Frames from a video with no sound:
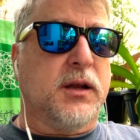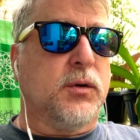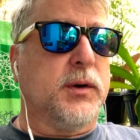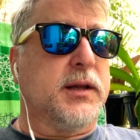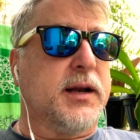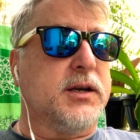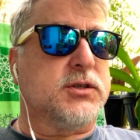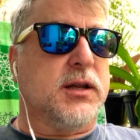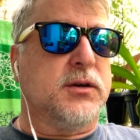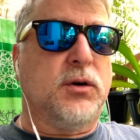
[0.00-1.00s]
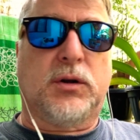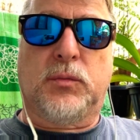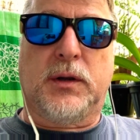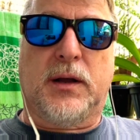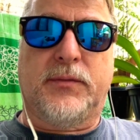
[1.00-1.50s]
we let each other know that
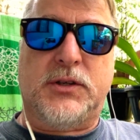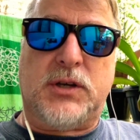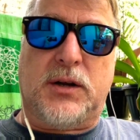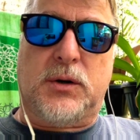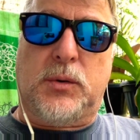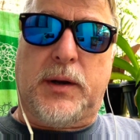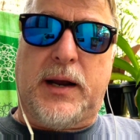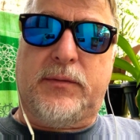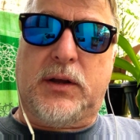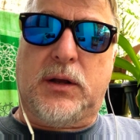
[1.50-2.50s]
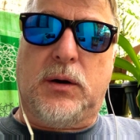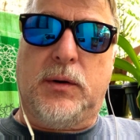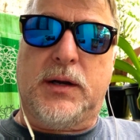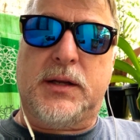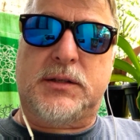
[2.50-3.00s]
we love each other or whatever,
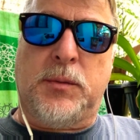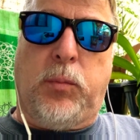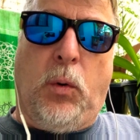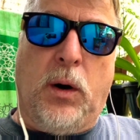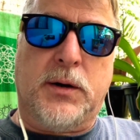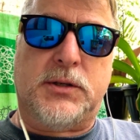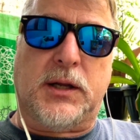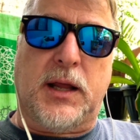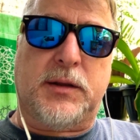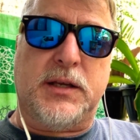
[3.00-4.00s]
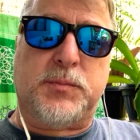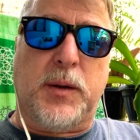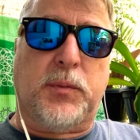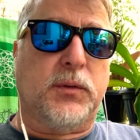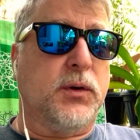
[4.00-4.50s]
and it's important to let these
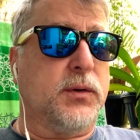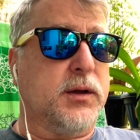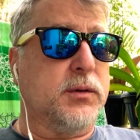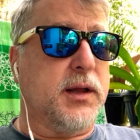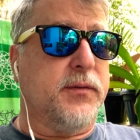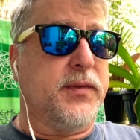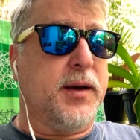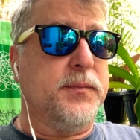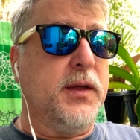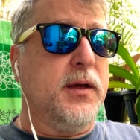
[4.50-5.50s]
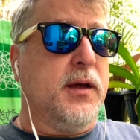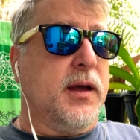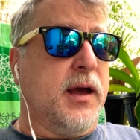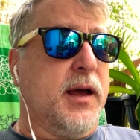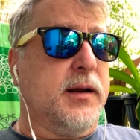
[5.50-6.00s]
people know that you love them,
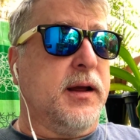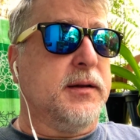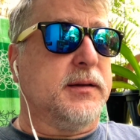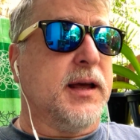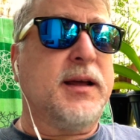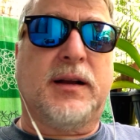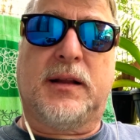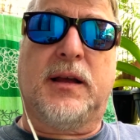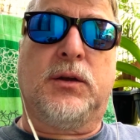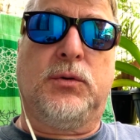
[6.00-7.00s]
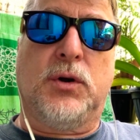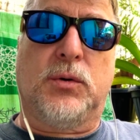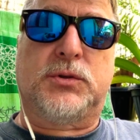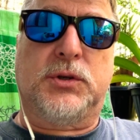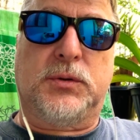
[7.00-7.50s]
and they're going to let you know
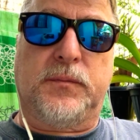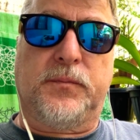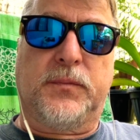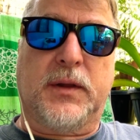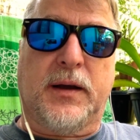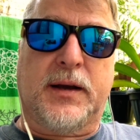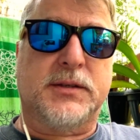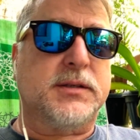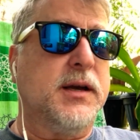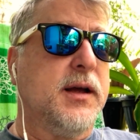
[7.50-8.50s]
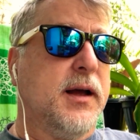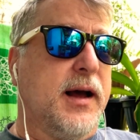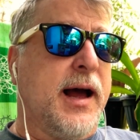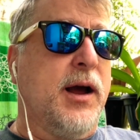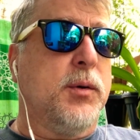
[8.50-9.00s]
too, because
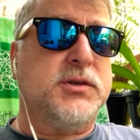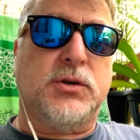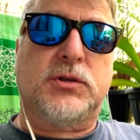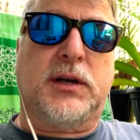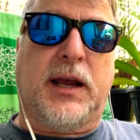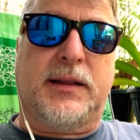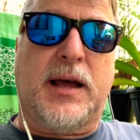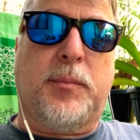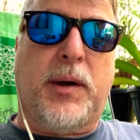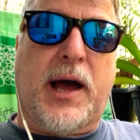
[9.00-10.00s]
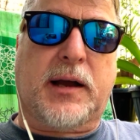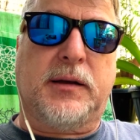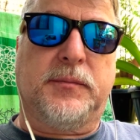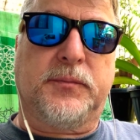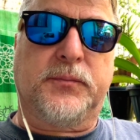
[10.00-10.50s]
I always usually get that back
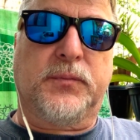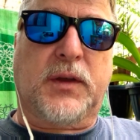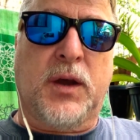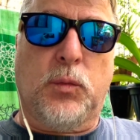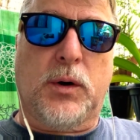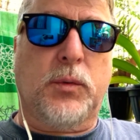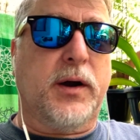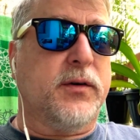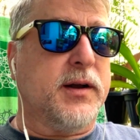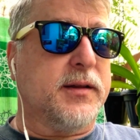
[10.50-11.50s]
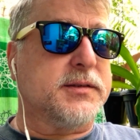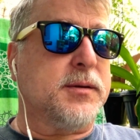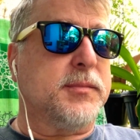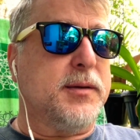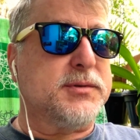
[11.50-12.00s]
in one way or another.
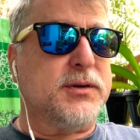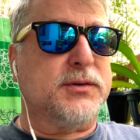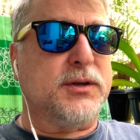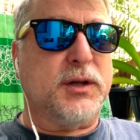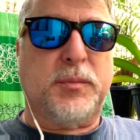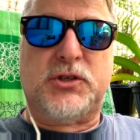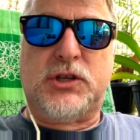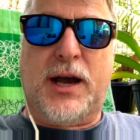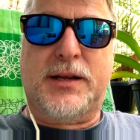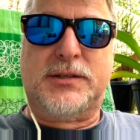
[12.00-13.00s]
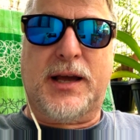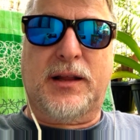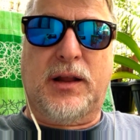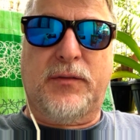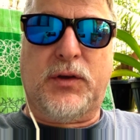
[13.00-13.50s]
Sometimes they're a little bit shy to say I
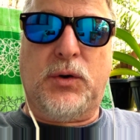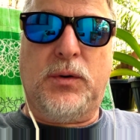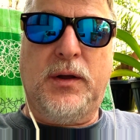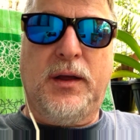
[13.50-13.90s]
love you,